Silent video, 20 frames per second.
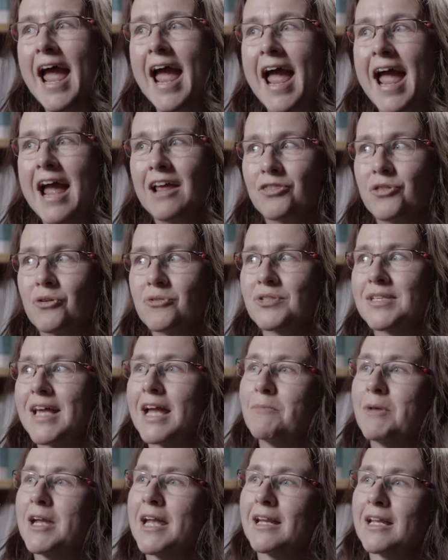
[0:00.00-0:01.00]
and those
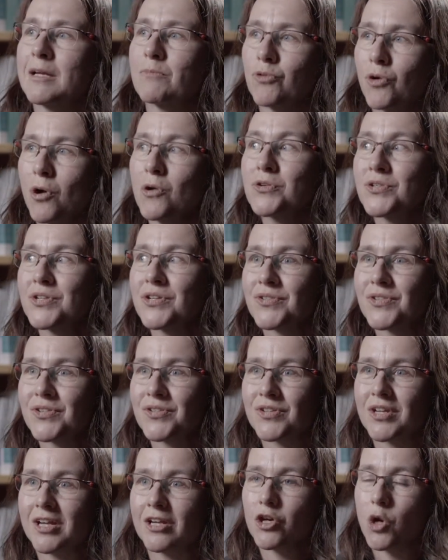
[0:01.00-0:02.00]
same healing
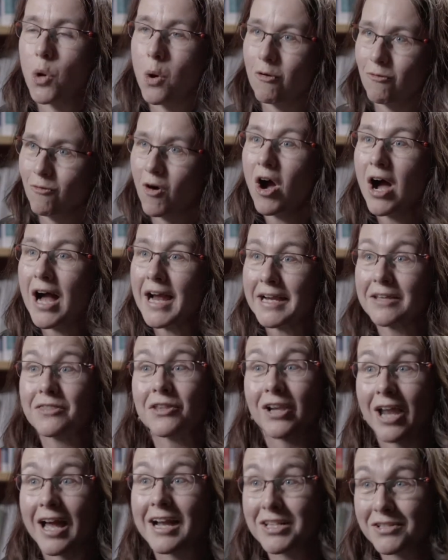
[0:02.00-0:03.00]
processes can go awry in
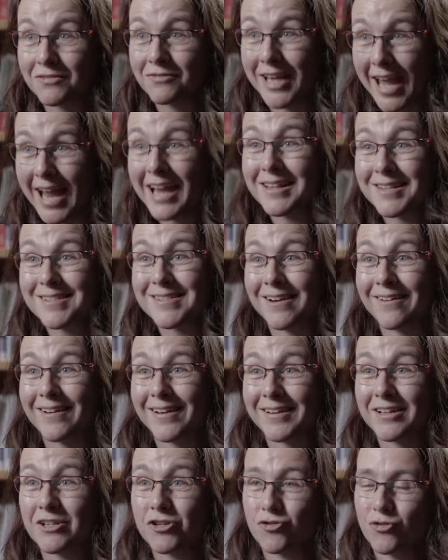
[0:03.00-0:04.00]
the likes of cancer
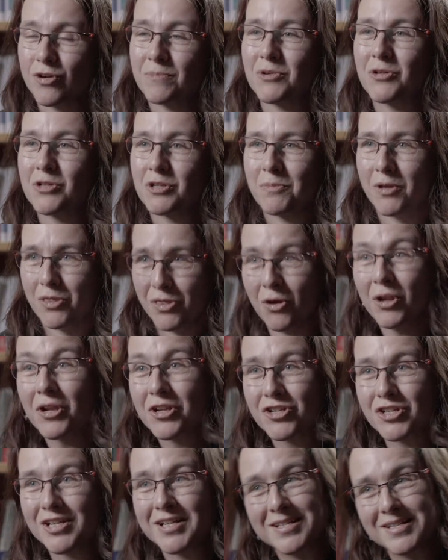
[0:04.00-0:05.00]
and contribute to
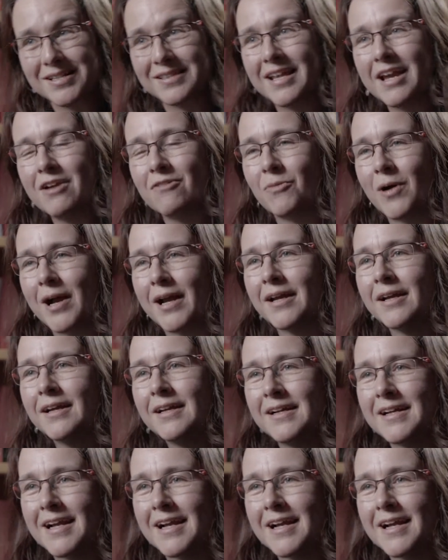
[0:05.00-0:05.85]
pathologies in that way.